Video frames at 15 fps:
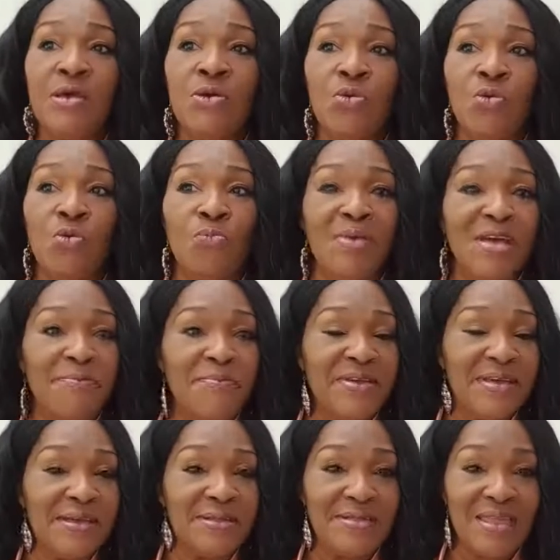who may
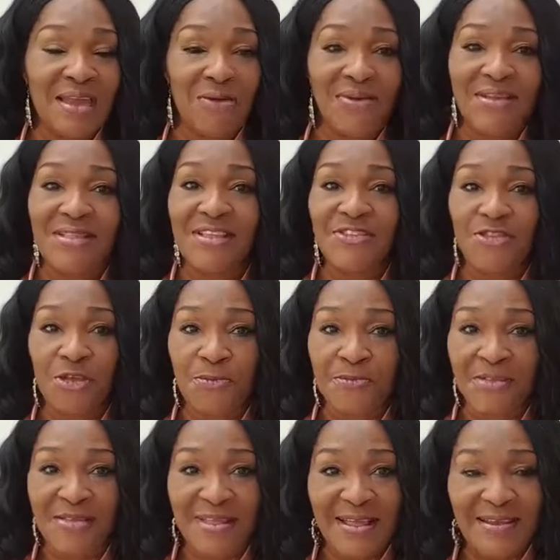be indirectly
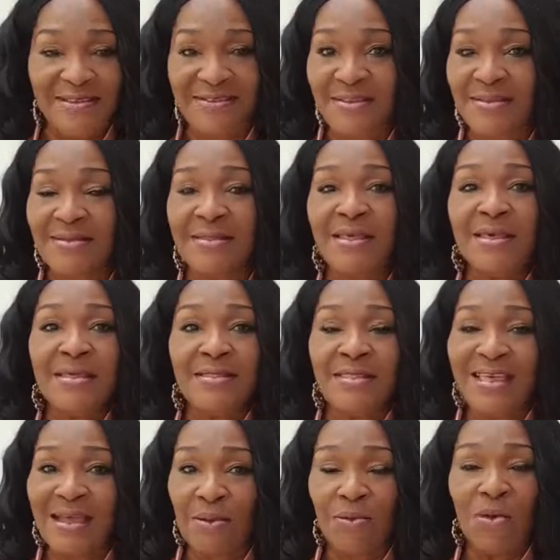subsidizing
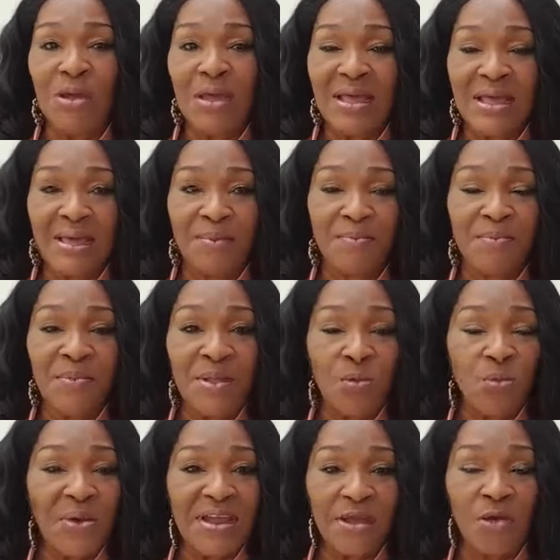their
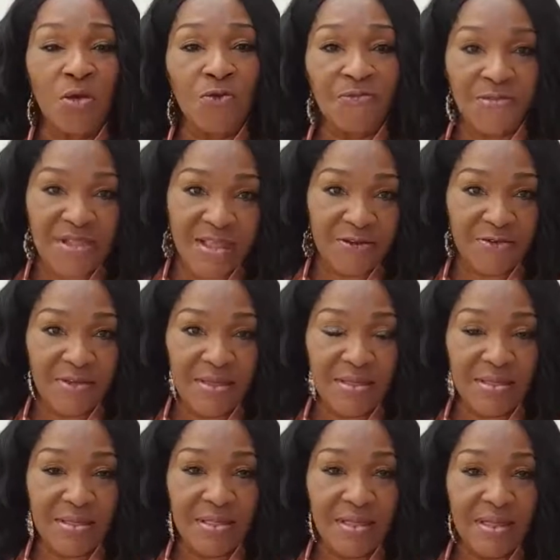way of living.